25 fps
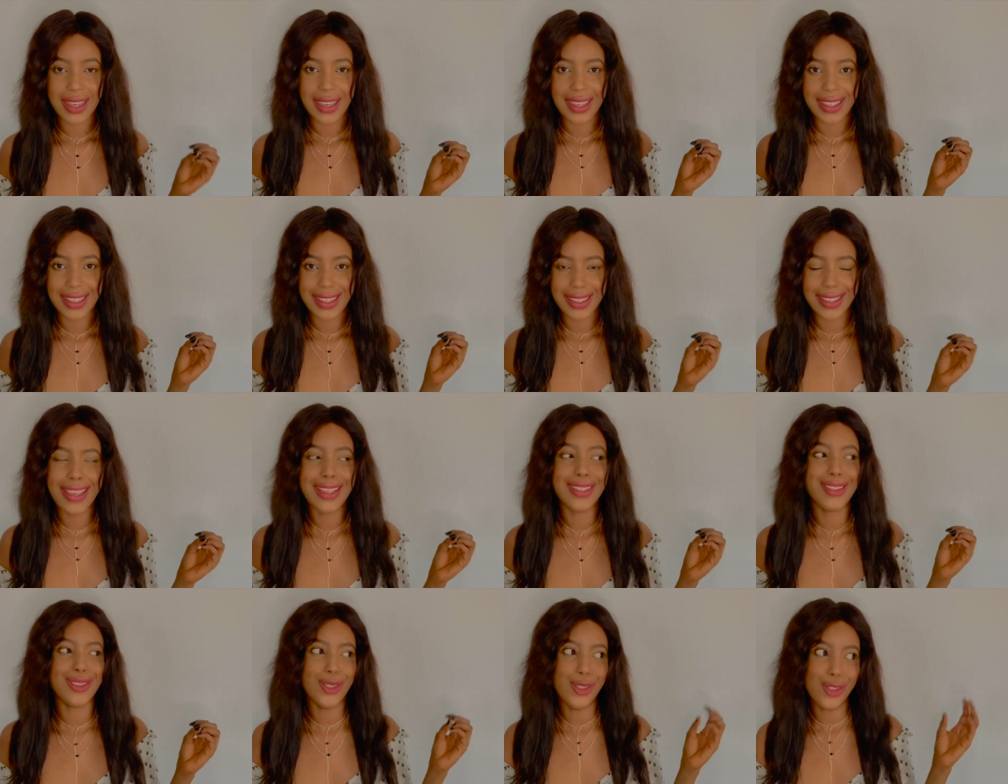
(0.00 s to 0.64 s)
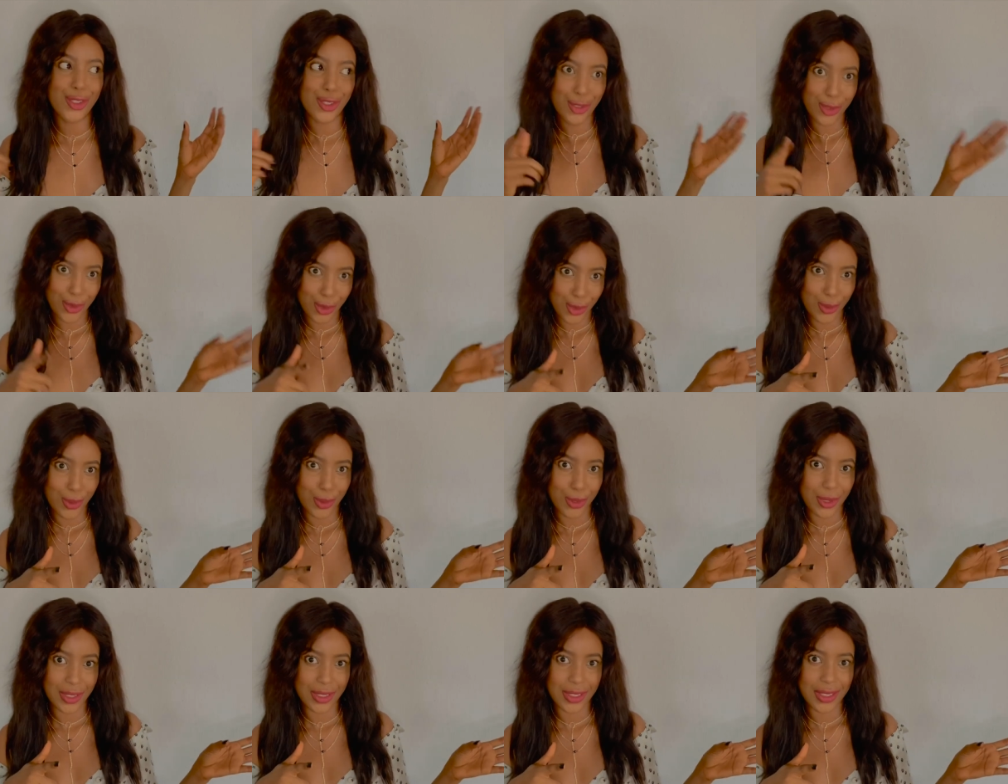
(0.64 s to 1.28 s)
get a nude
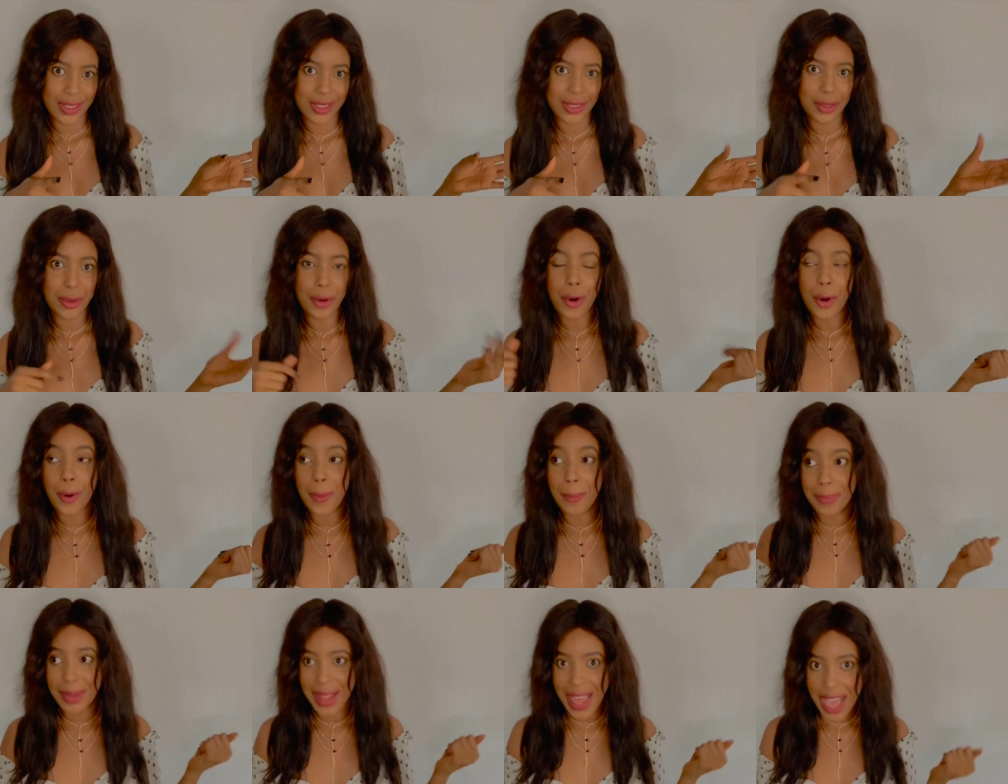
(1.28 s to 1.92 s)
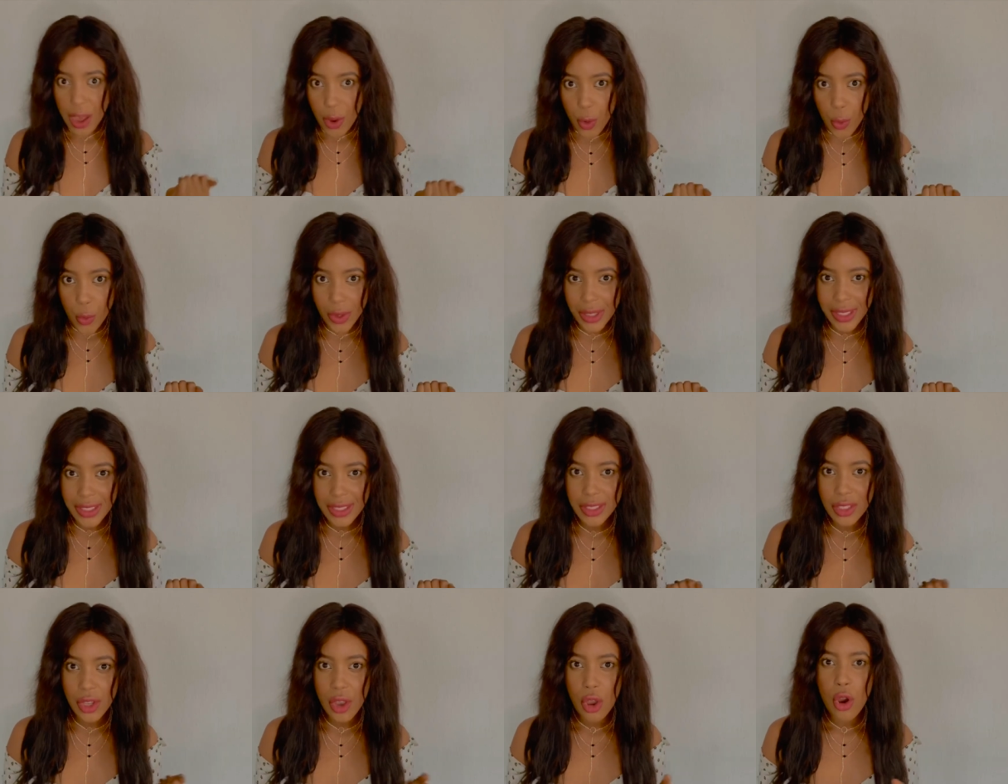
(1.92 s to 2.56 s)
or black one
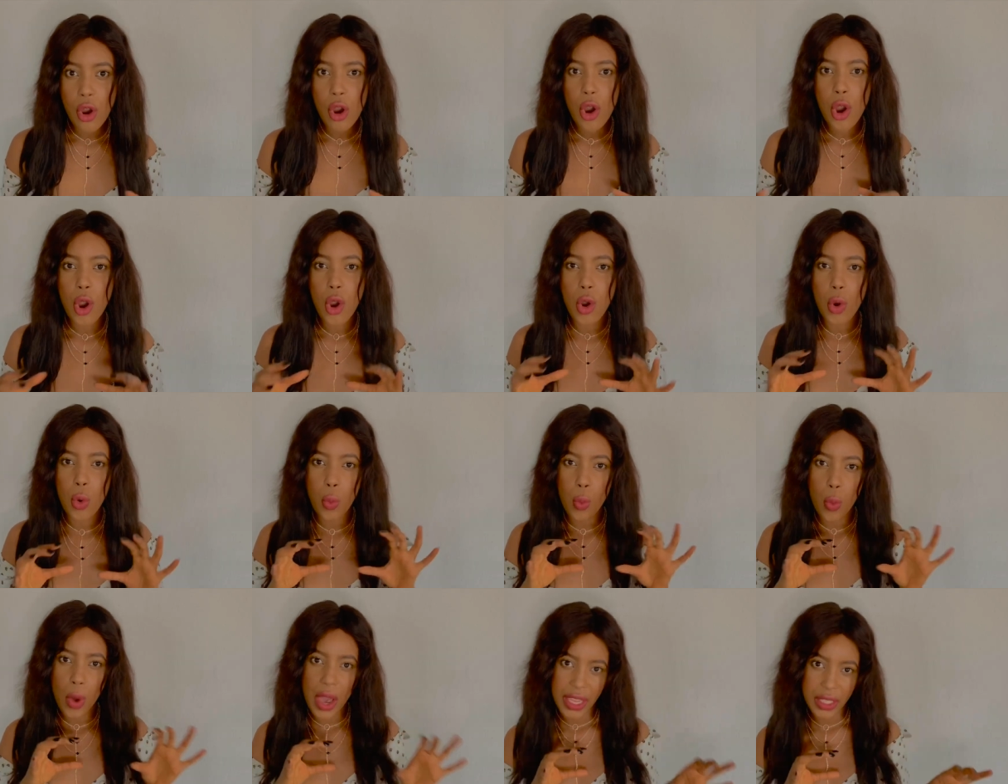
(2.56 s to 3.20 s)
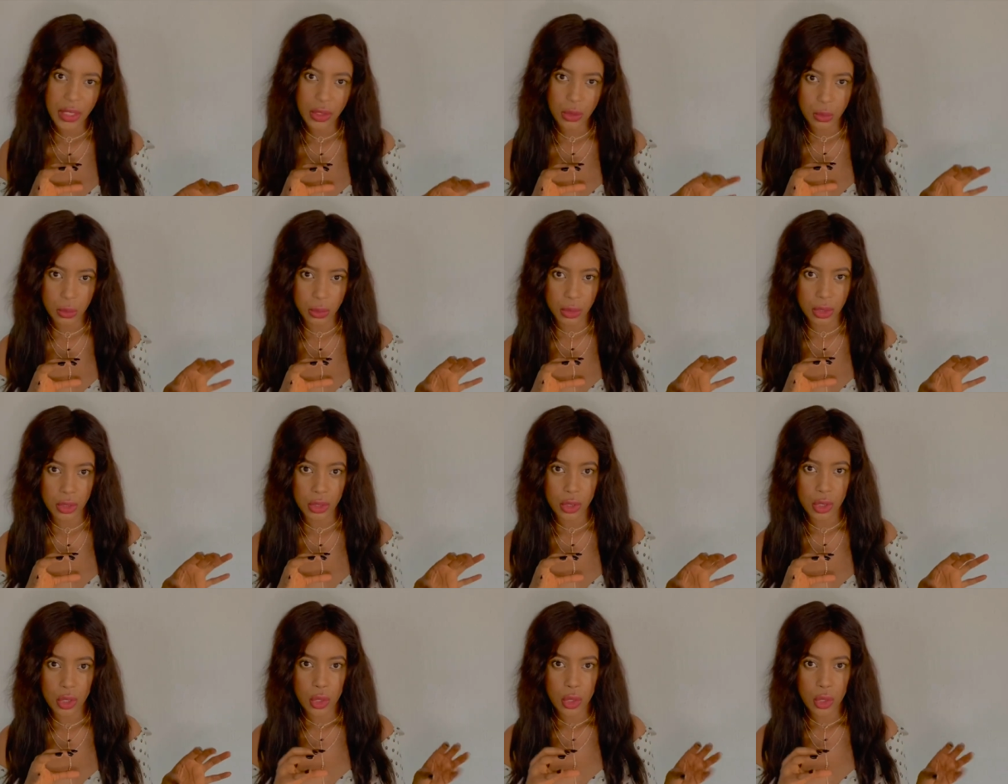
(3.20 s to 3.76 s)
or white one